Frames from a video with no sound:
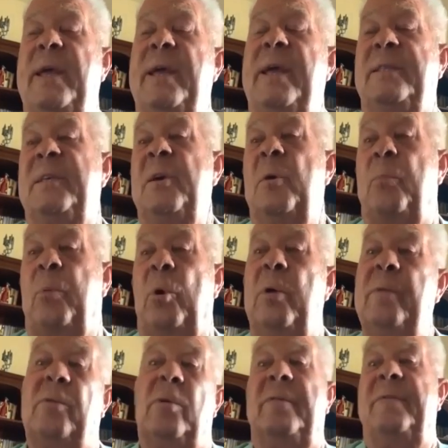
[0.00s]
get the
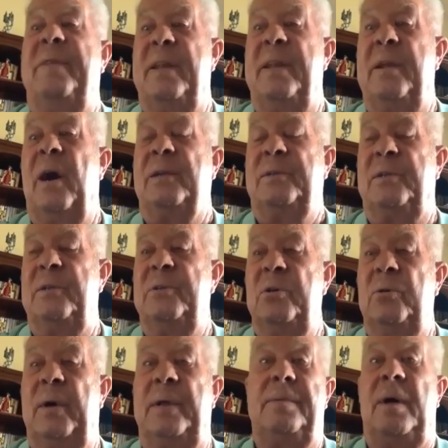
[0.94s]
approval of NDOT to
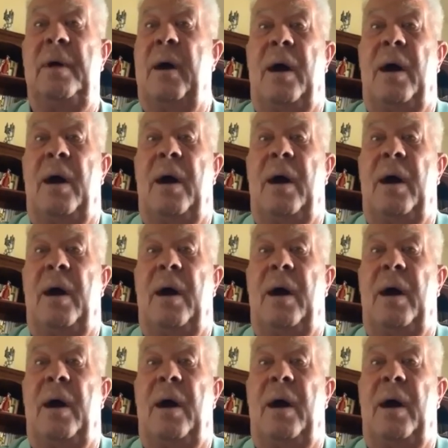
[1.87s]
do it,